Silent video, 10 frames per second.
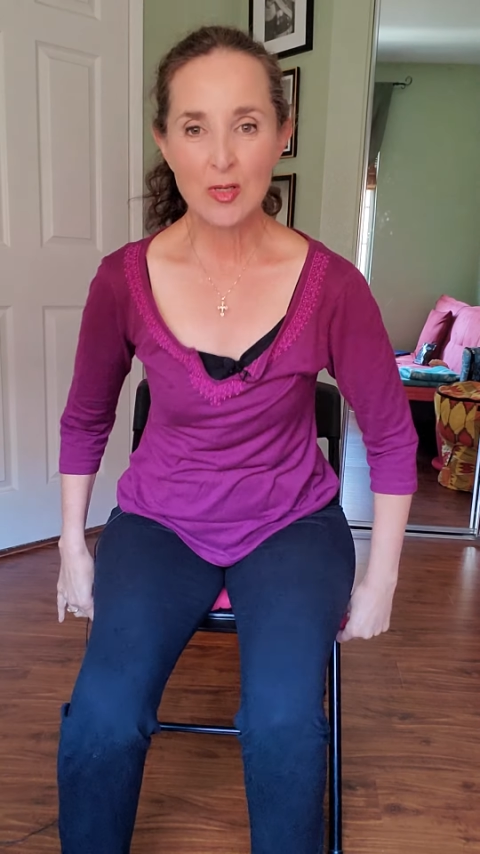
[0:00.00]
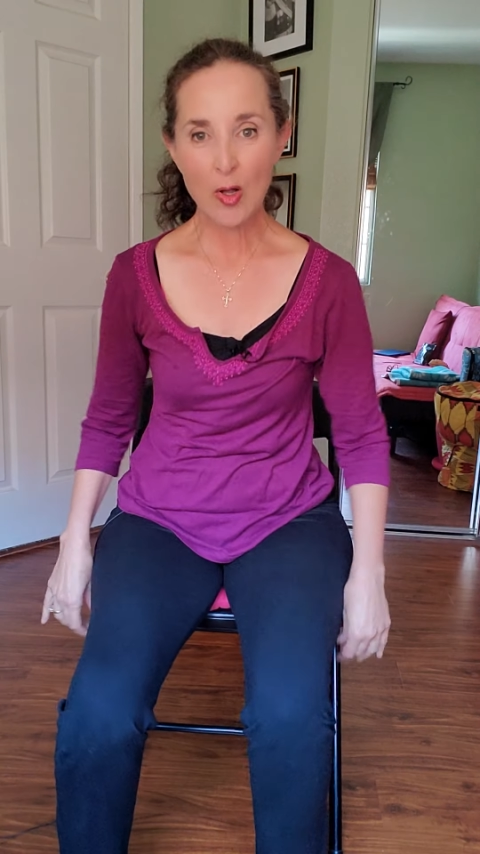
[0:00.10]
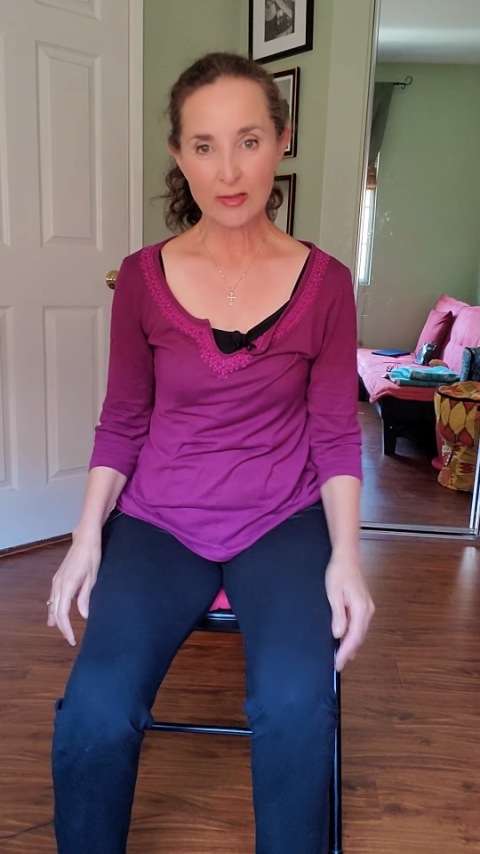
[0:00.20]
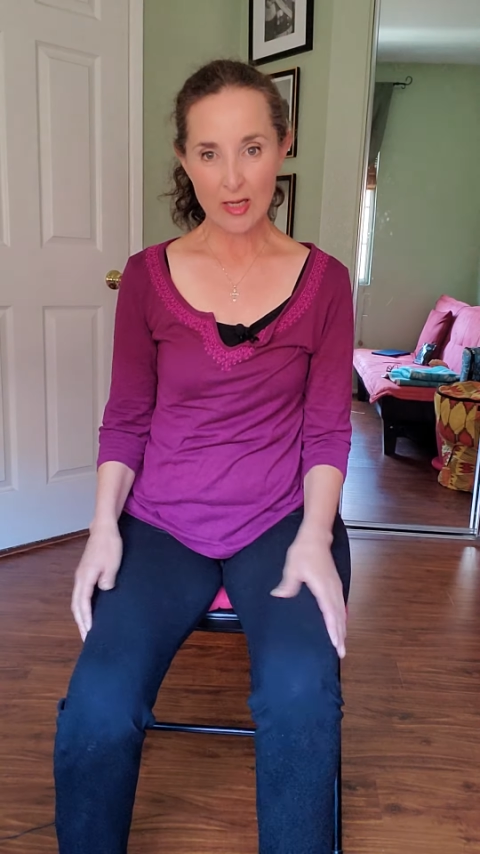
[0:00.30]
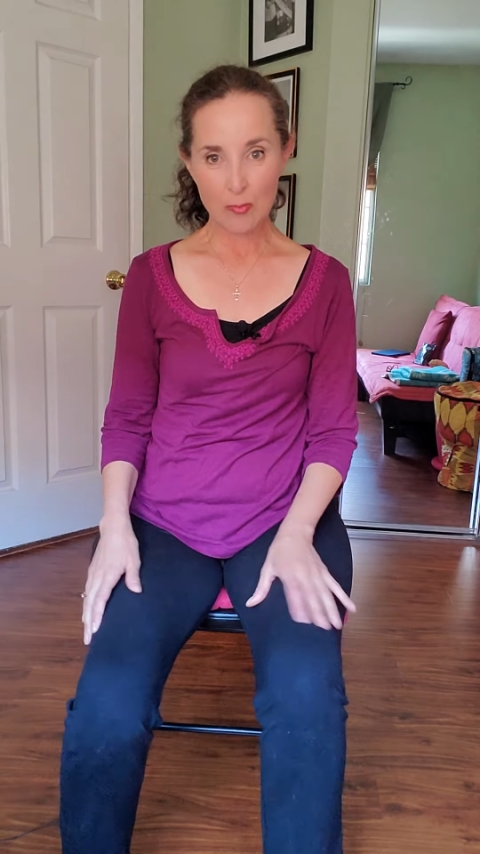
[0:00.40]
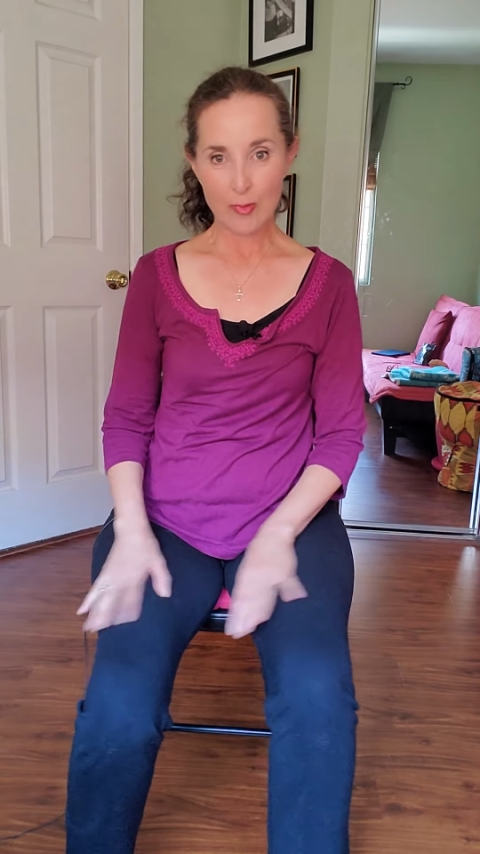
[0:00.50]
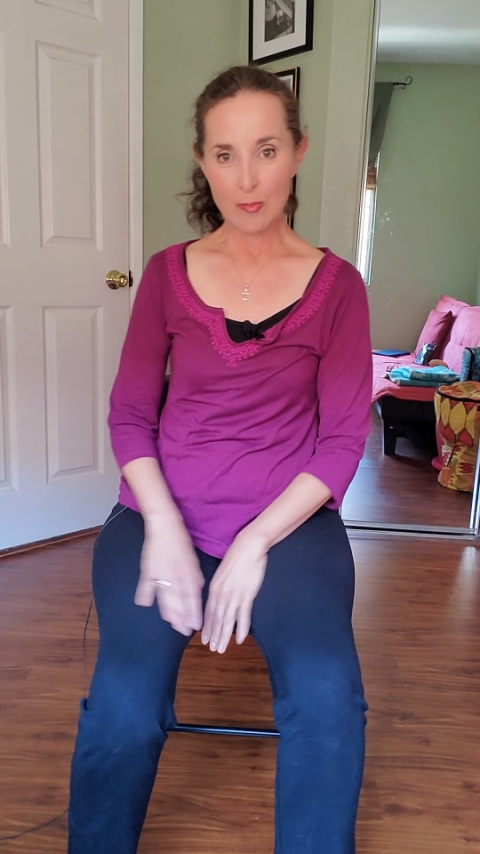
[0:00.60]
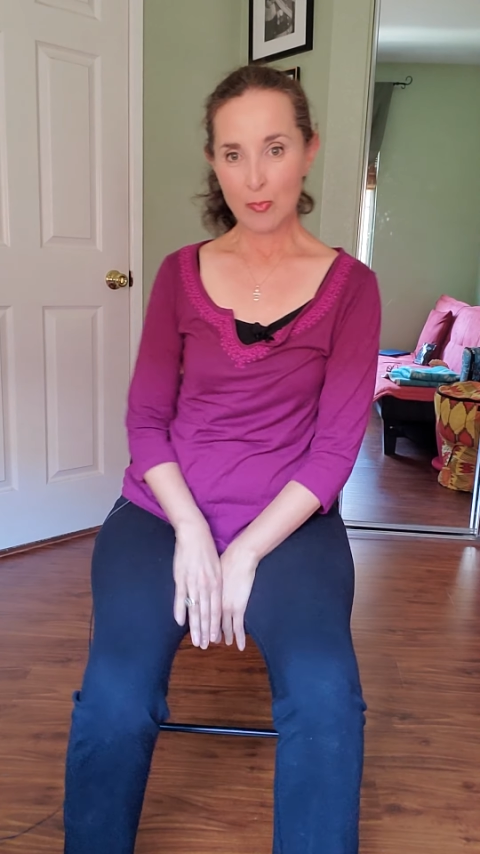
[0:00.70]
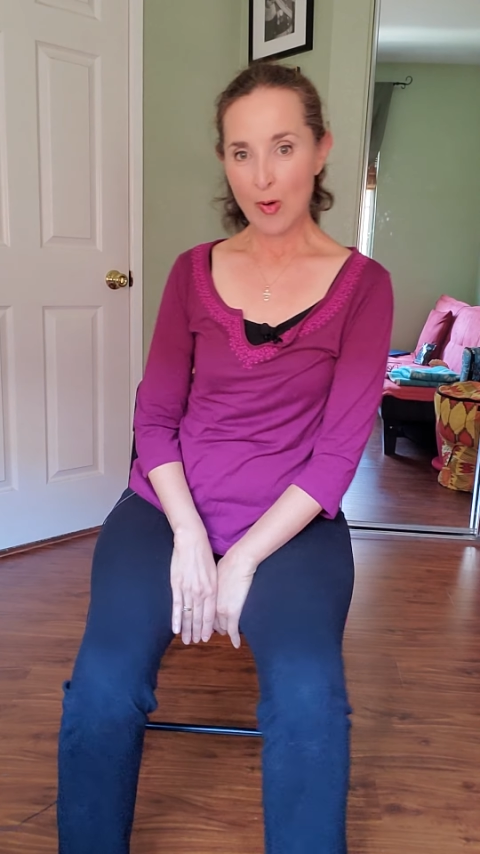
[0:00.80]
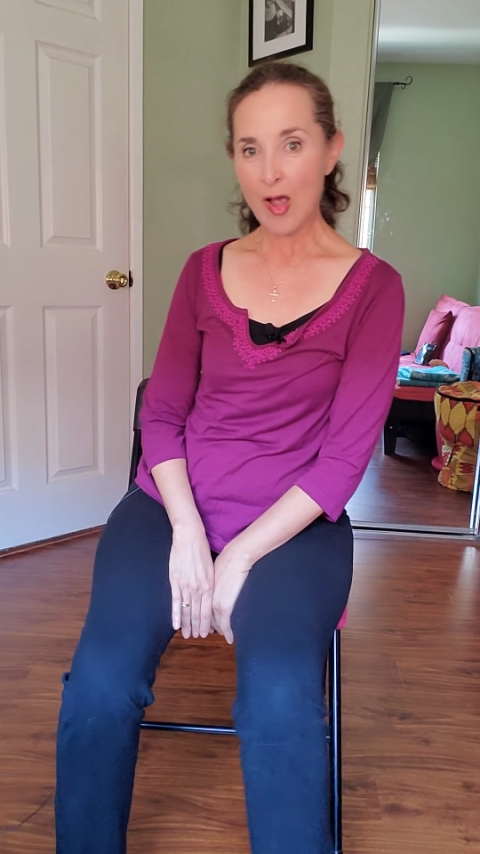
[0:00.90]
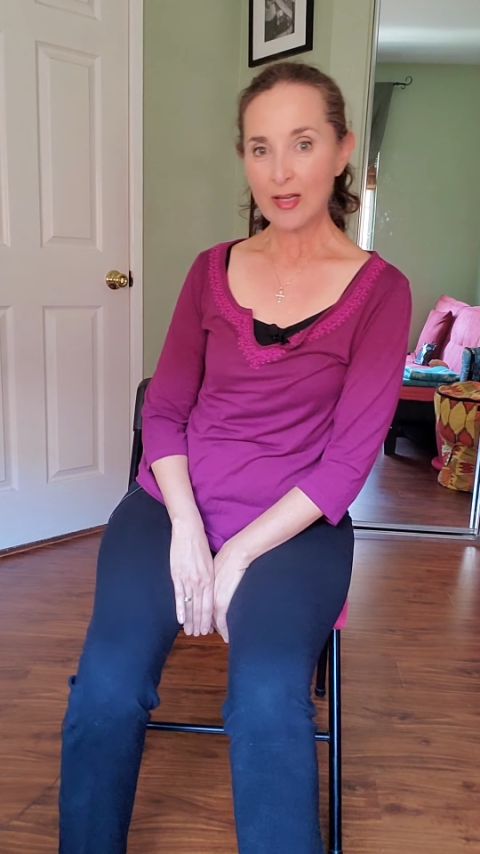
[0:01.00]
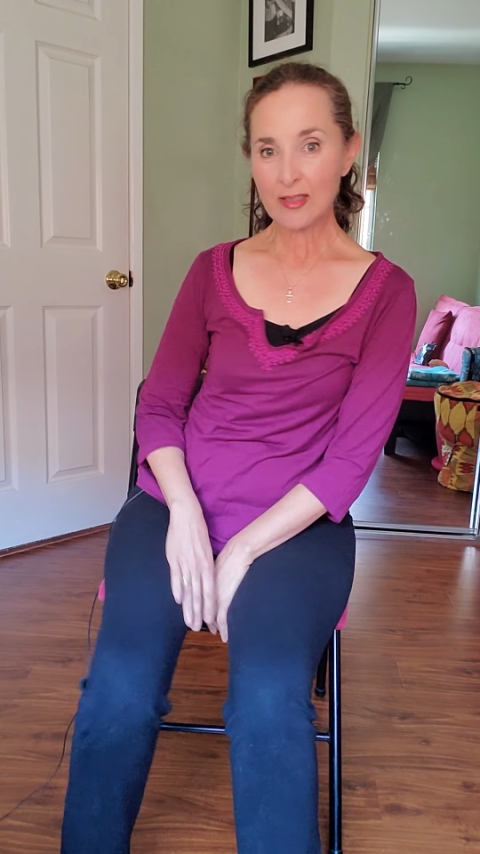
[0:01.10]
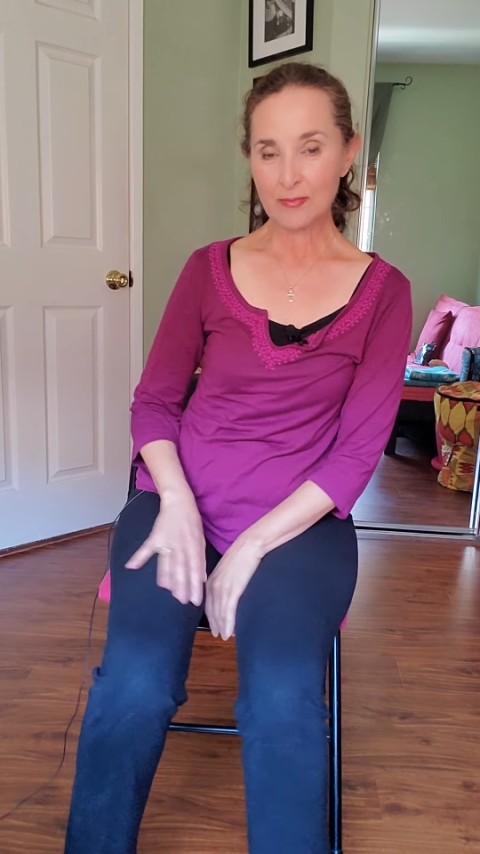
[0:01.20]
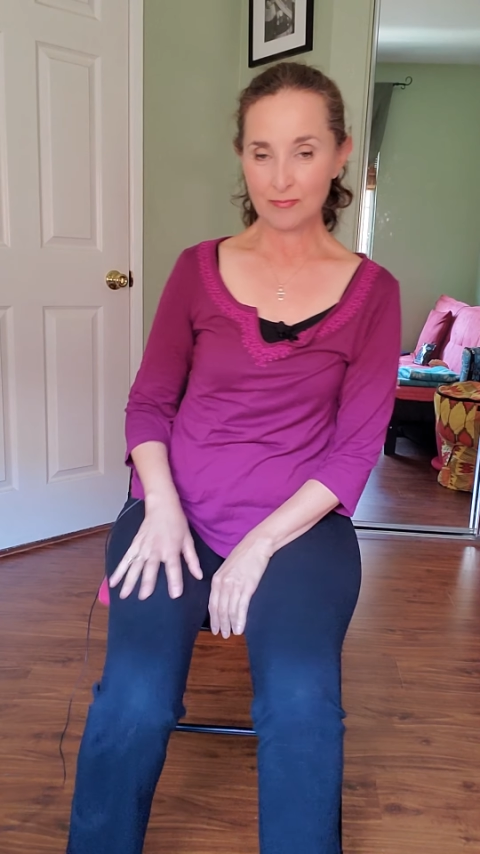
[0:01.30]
called a rib rock.